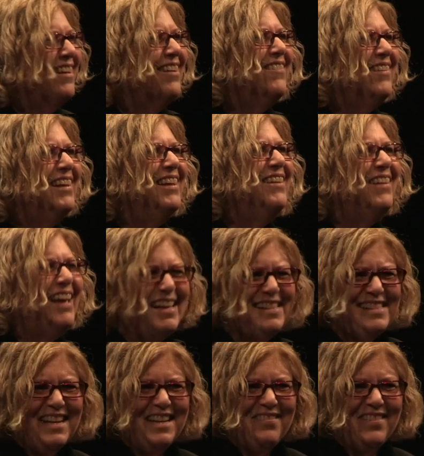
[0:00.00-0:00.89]
What are you
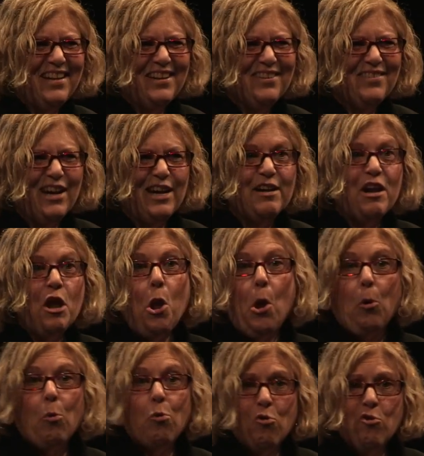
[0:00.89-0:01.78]
asking me, right?
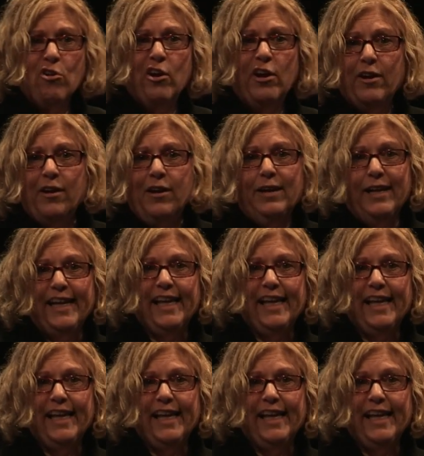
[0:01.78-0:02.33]
Or